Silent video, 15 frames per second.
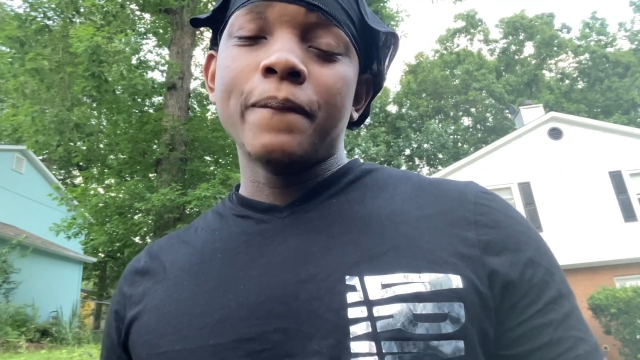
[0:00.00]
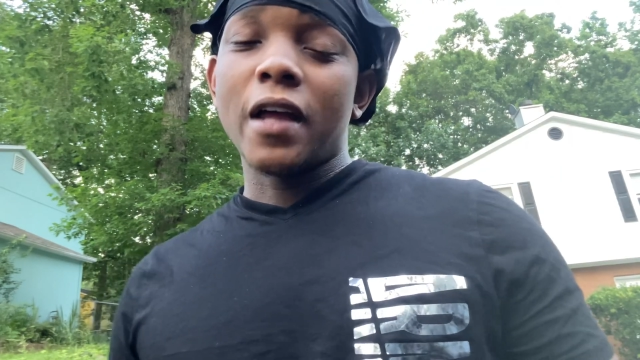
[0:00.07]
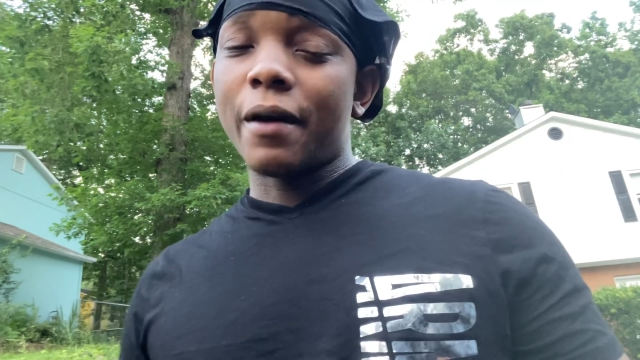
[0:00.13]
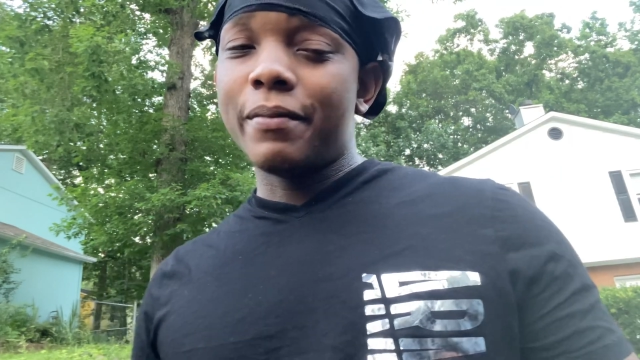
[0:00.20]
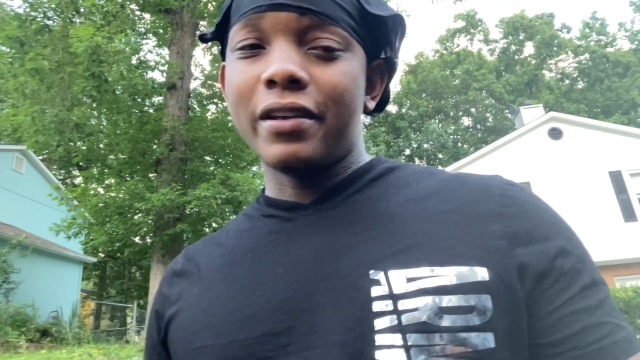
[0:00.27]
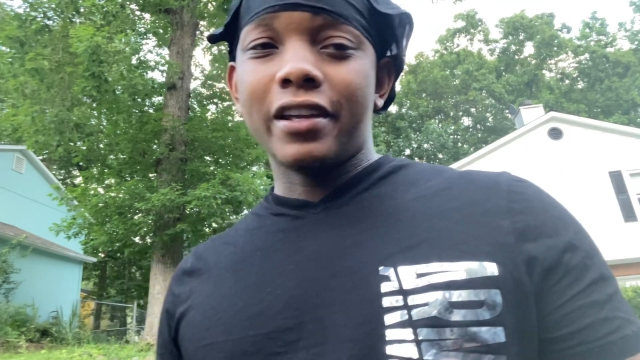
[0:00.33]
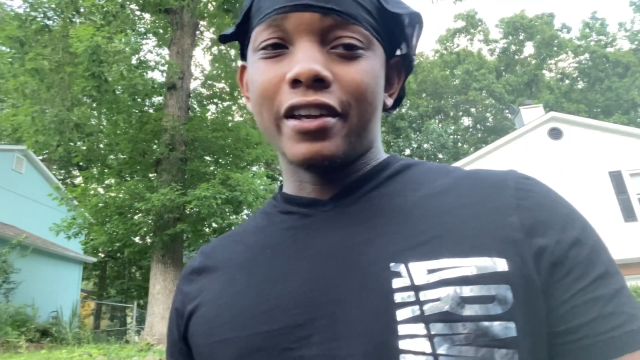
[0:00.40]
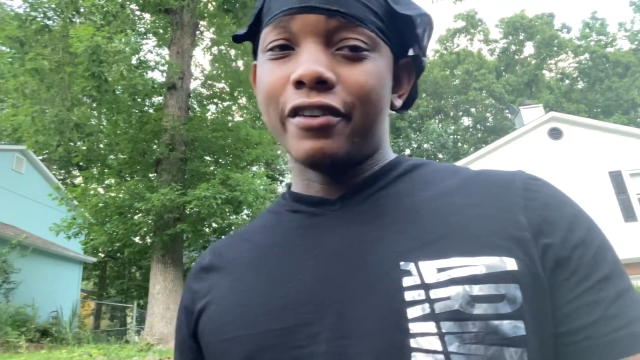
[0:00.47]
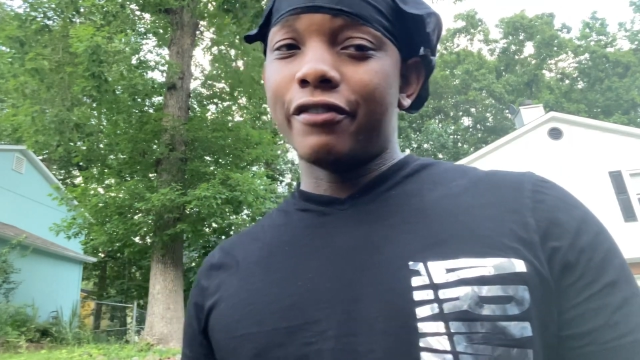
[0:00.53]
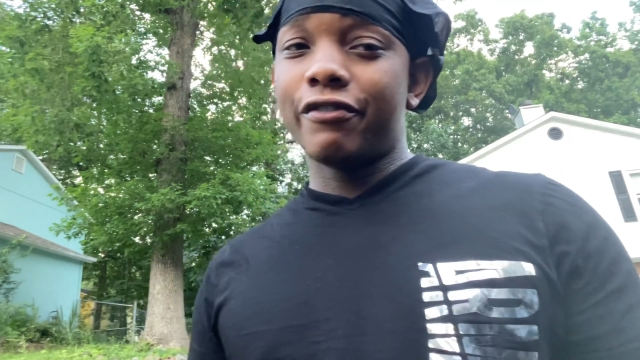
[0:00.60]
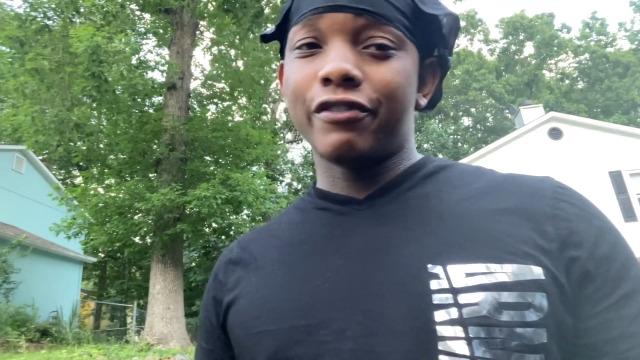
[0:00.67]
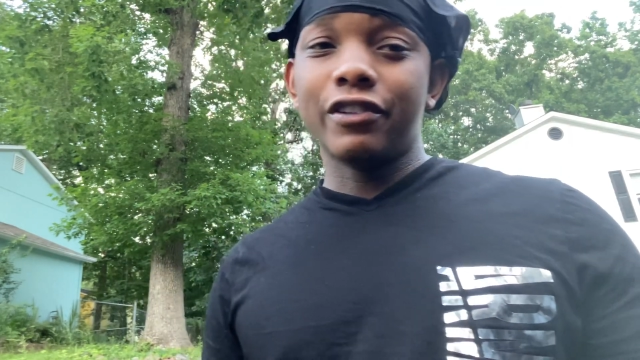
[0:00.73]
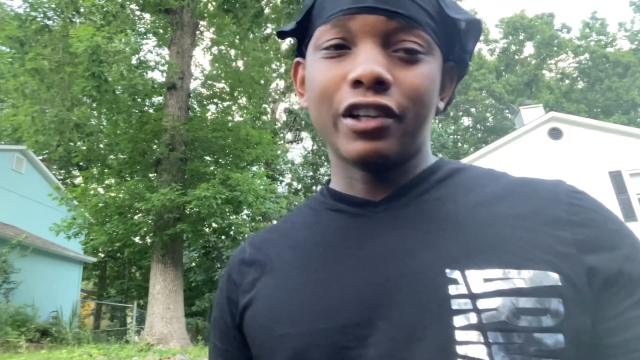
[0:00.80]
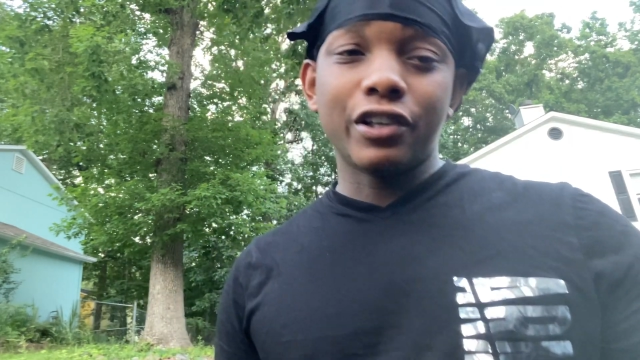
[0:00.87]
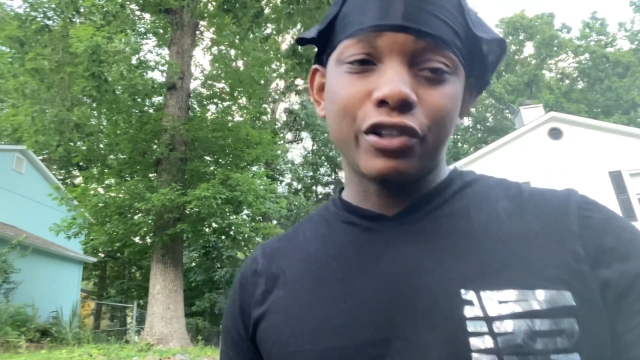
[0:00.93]
I've been getting
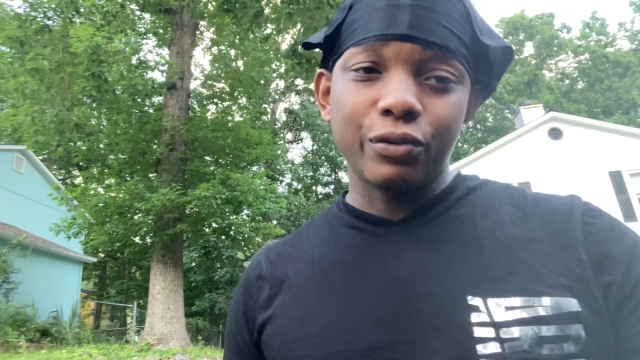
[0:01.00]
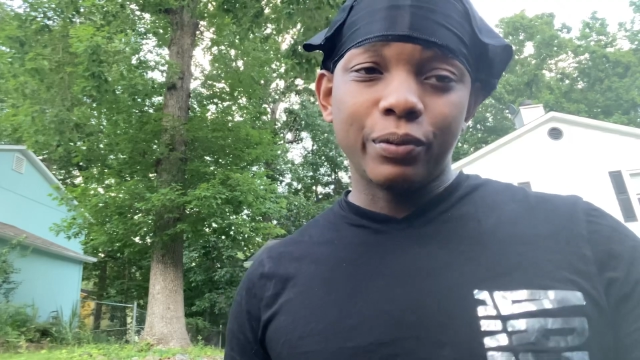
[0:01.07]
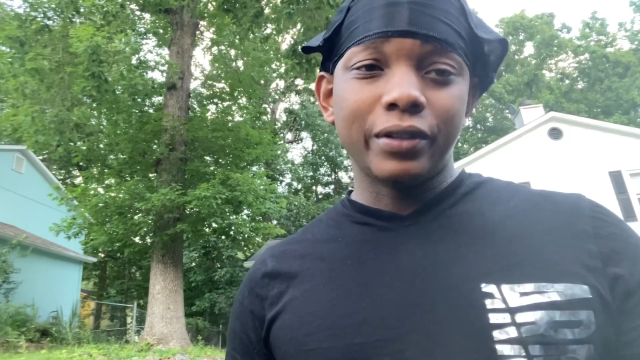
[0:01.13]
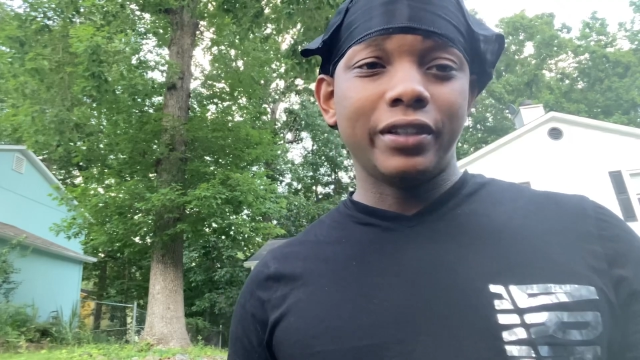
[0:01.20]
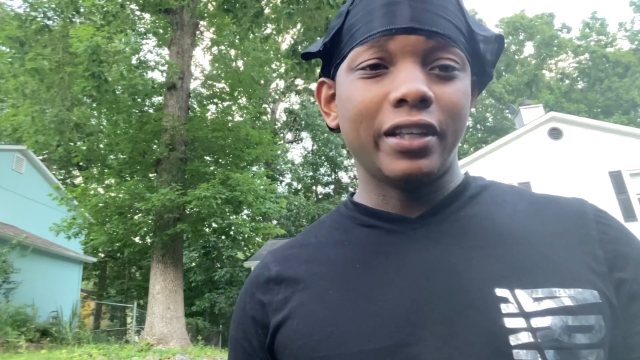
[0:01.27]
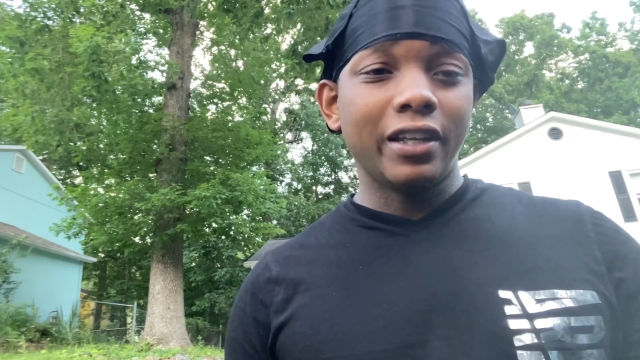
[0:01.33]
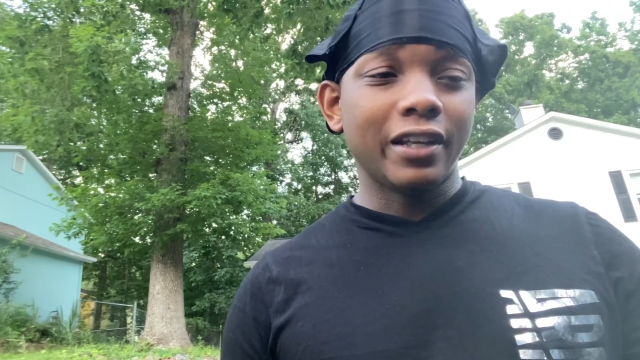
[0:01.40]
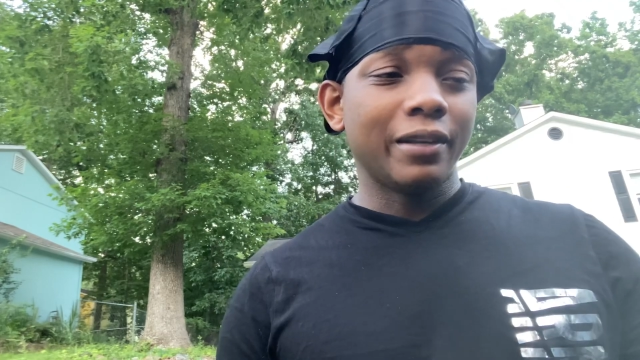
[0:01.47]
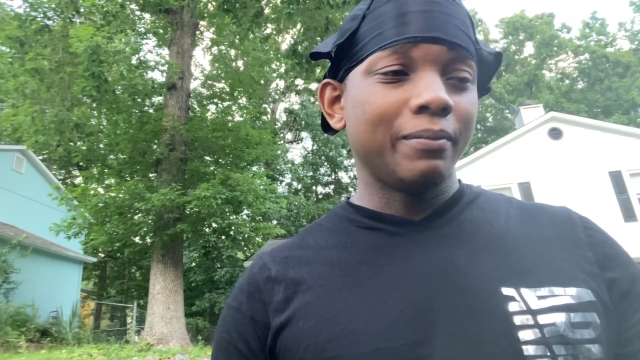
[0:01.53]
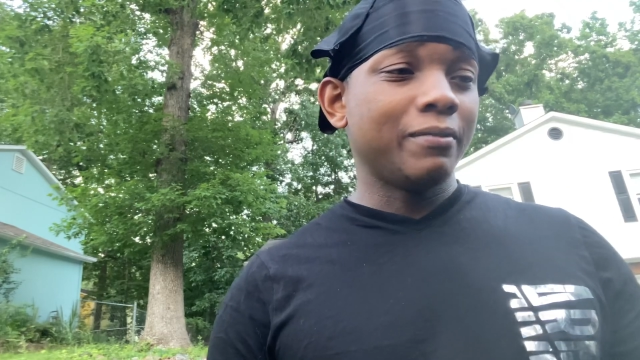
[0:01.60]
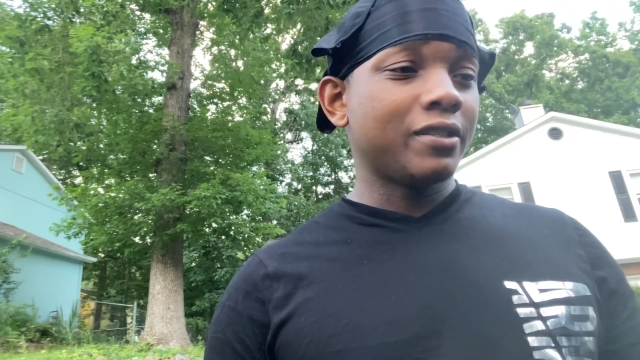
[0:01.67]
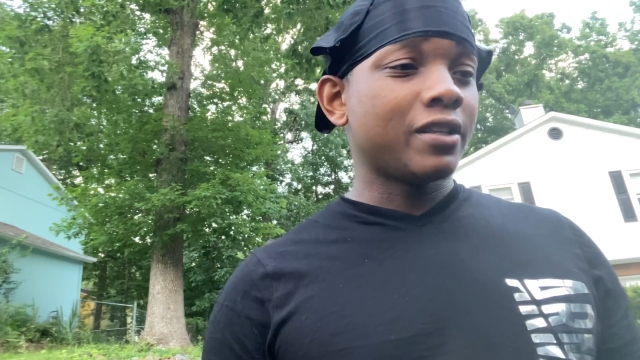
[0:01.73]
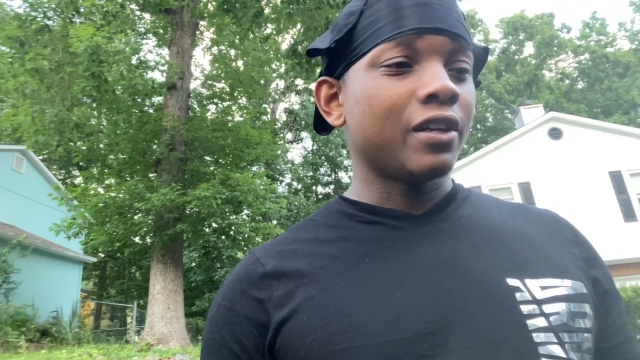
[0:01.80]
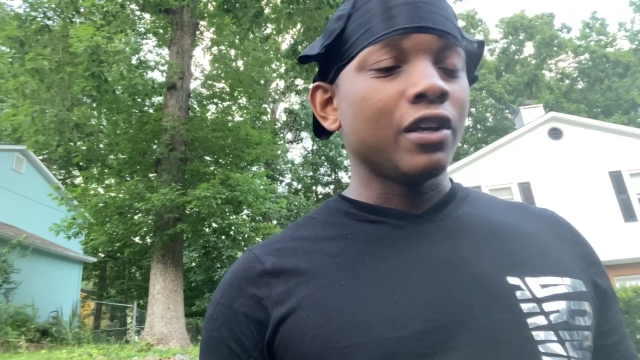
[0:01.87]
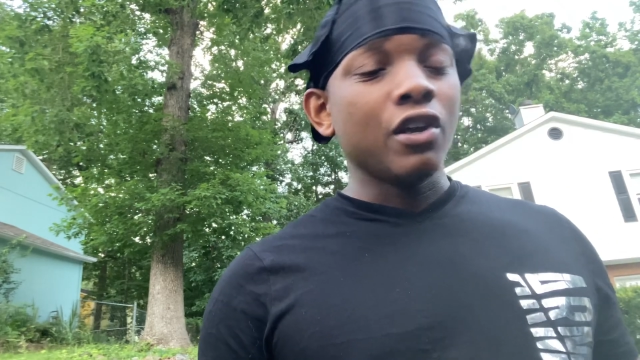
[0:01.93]
flooded with
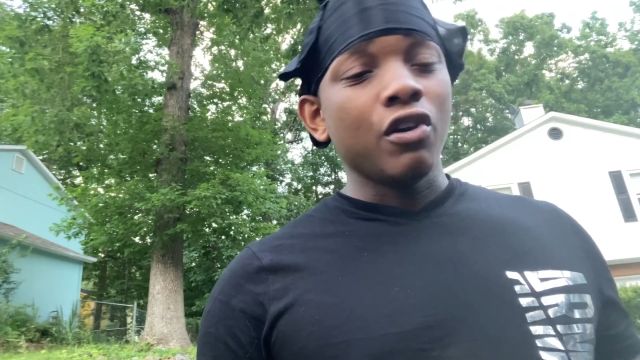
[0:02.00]
DMs